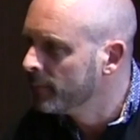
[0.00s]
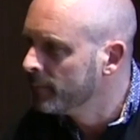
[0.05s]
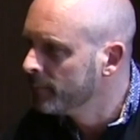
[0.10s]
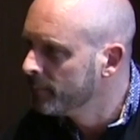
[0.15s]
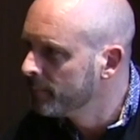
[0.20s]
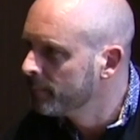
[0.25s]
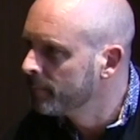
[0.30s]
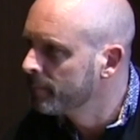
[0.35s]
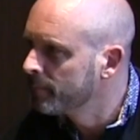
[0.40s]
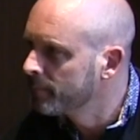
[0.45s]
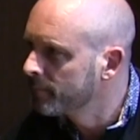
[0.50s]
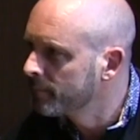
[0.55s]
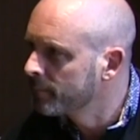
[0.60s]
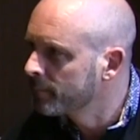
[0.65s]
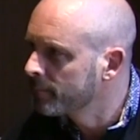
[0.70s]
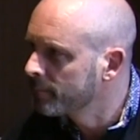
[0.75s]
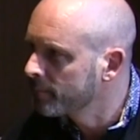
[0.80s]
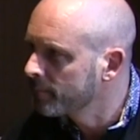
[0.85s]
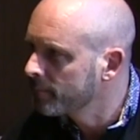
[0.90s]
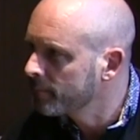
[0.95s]

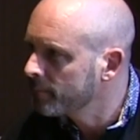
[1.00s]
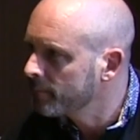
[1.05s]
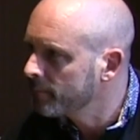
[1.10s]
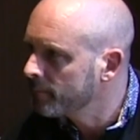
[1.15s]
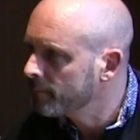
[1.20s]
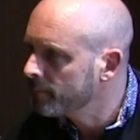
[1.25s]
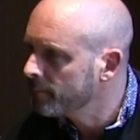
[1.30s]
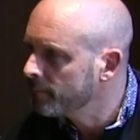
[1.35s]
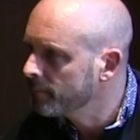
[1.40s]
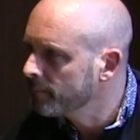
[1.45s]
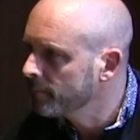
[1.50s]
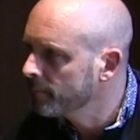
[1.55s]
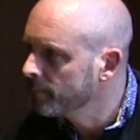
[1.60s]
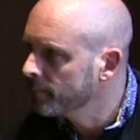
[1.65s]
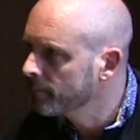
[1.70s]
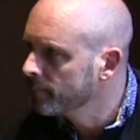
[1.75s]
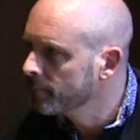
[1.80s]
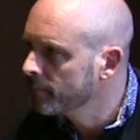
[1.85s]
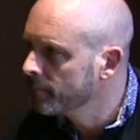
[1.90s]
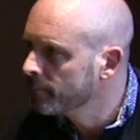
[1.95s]

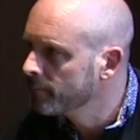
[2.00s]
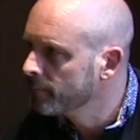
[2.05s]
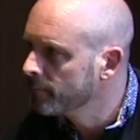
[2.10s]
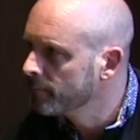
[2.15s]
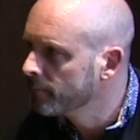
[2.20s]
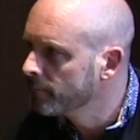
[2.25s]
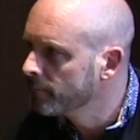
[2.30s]
[no speech]